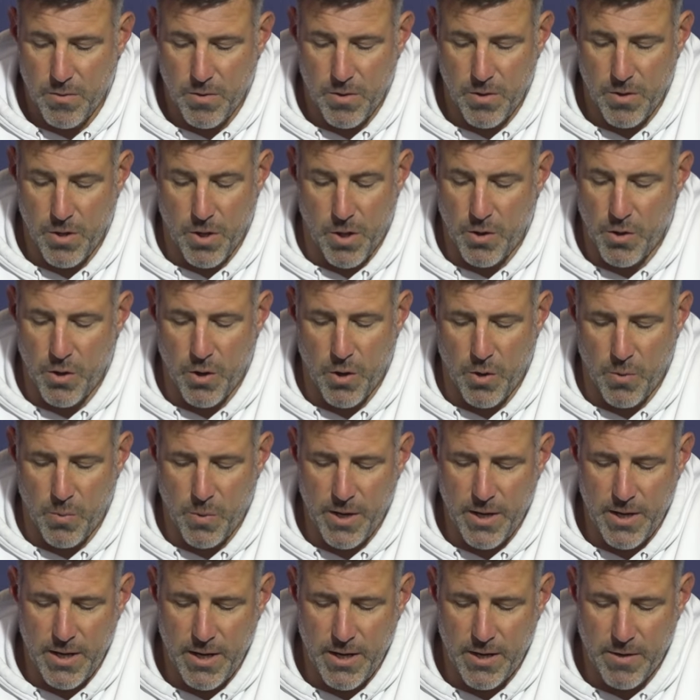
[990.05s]
No, no,
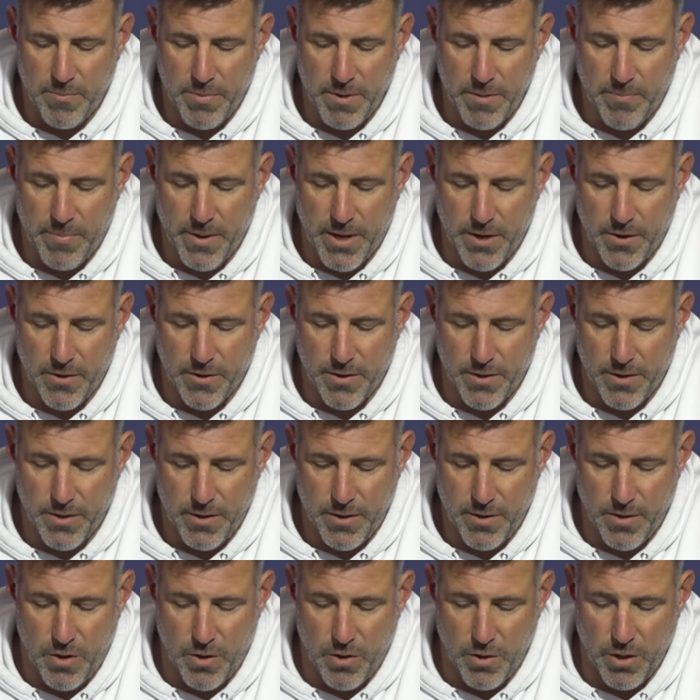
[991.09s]
we need to be better in,
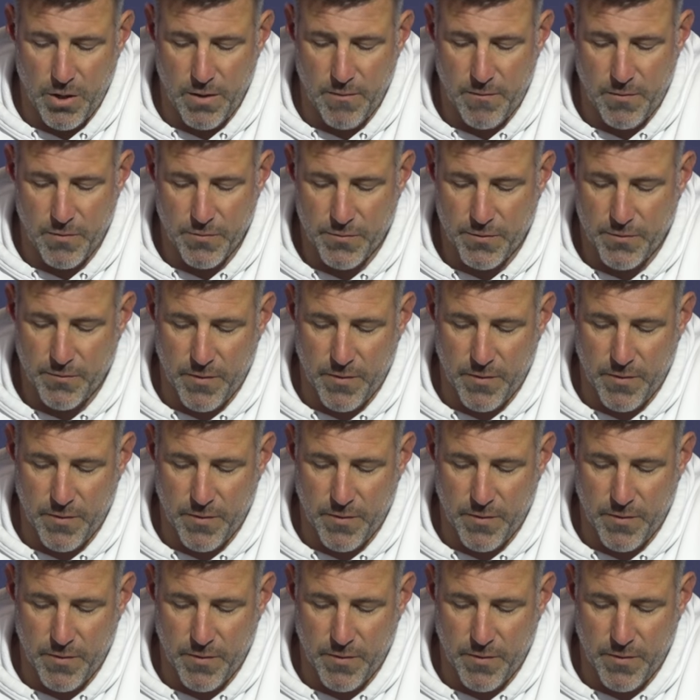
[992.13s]
in all levels